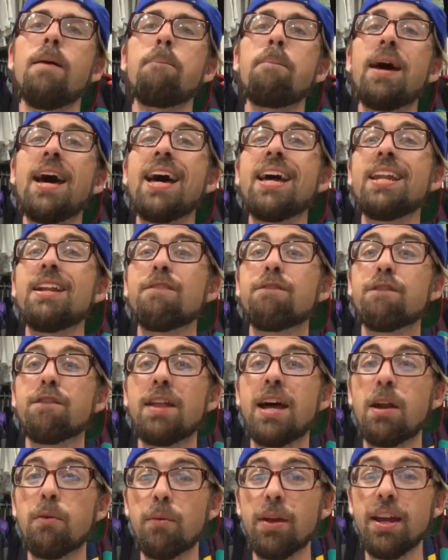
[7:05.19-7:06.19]
padded
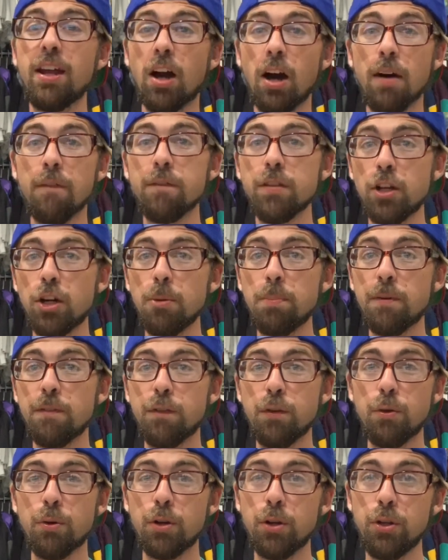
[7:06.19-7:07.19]
flat rate envelope
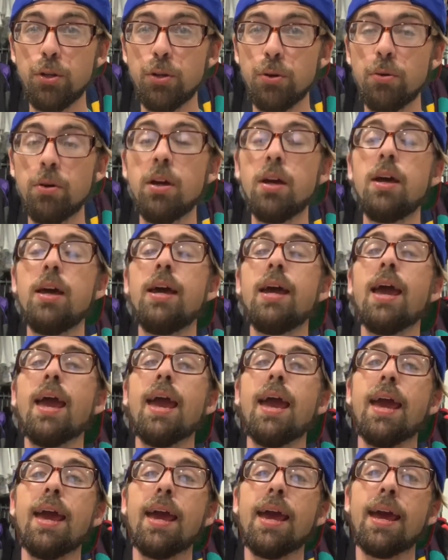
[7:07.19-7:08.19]
if you're new,
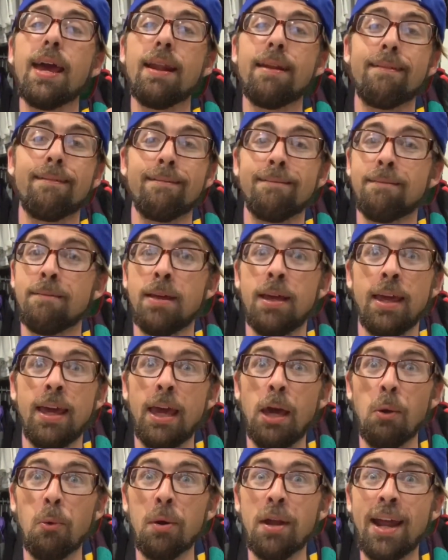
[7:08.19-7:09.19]
and
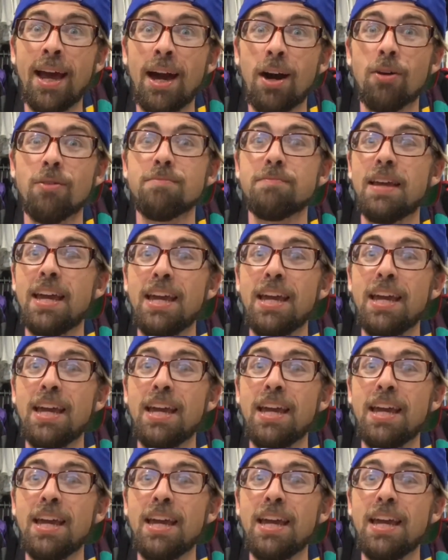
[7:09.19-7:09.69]
it went out.